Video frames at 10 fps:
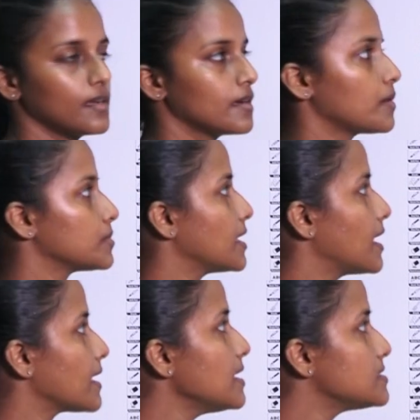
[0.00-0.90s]
Now
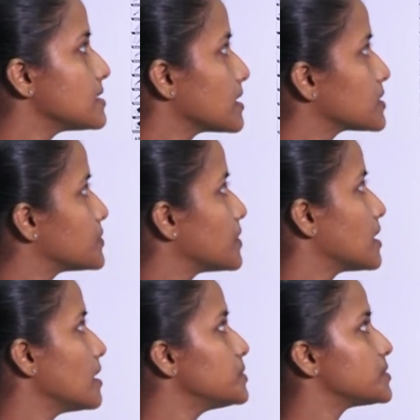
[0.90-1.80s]
there are 6
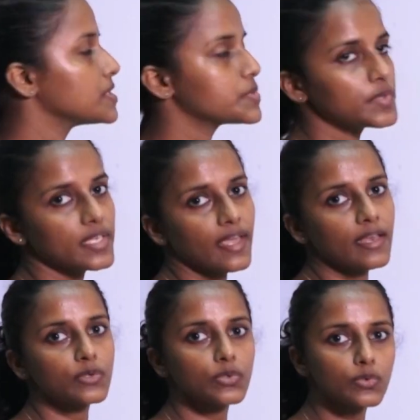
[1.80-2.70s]
verbs which we
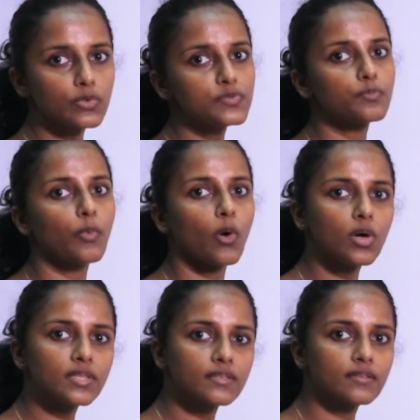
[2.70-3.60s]
can use
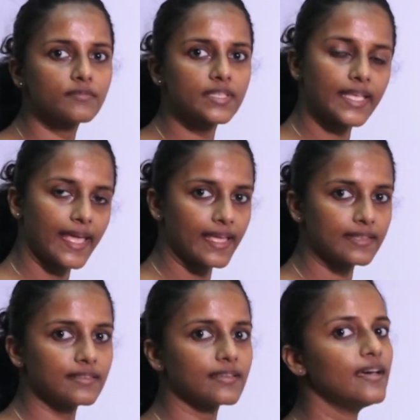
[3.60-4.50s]
both with
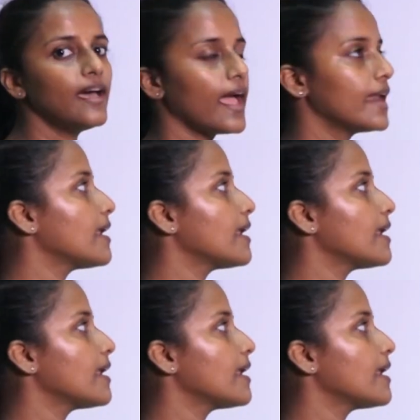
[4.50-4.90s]
être and